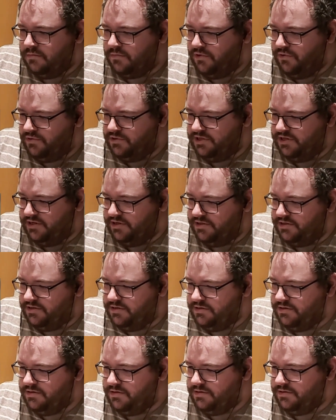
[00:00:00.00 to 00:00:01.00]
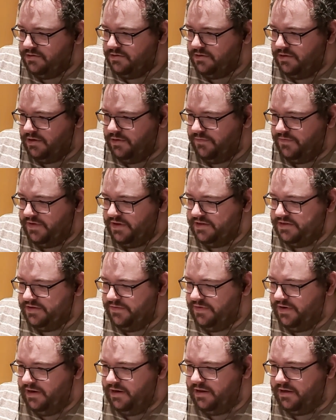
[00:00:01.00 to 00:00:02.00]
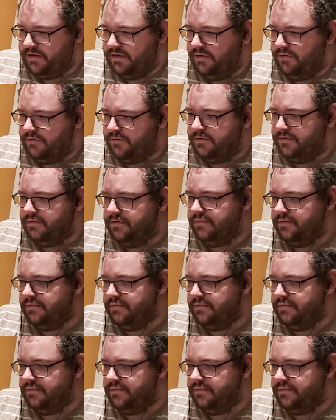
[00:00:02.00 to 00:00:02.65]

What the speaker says: Of course he does. I don't think he's ever let it go.